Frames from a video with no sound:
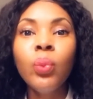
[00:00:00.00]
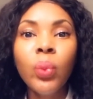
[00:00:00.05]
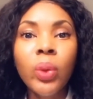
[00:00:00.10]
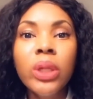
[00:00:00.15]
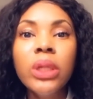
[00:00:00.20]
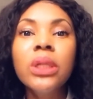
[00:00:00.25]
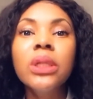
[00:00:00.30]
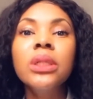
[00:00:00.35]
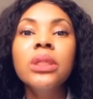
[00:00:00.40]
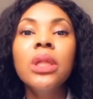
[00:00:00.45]

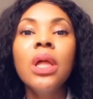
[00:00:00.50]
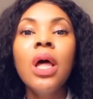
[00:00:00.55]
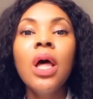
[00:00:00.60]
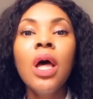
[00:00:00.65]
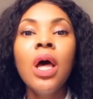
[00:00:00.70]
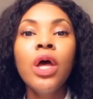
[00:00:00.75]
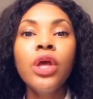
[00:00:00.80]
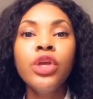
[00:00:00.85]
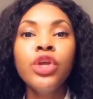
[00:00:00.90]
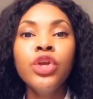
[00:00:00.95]
will
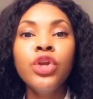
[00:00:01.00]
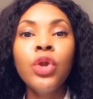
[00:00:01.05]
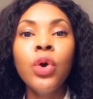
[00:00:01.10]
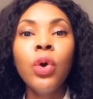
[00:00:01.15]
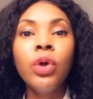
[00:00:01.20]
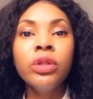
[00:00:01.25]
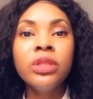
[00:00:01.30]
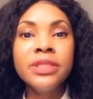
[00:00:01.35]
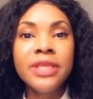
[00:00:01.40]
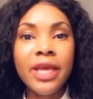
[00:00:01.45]

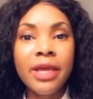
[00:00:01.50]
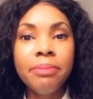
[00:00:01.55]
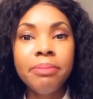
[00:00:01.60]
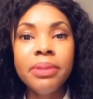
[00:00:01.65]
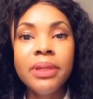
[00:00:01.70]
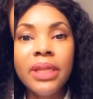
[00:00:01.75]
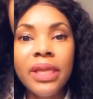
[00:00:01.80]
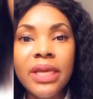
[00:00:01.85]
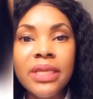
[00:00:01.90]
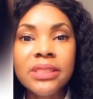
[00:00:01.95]
take
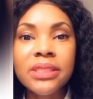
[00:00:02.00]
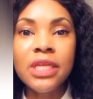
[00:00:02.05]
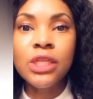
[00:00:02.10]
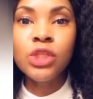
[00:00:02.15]
place. It's